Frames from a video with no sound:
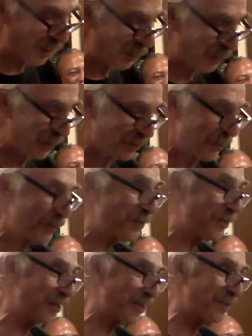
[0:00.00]
hippie to be
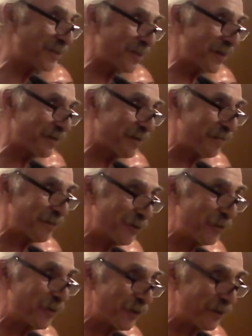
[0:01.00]
seen south of
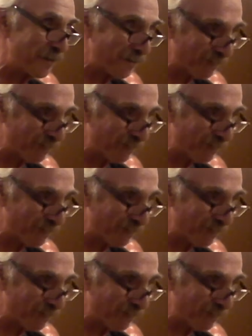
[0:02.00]
Ubud.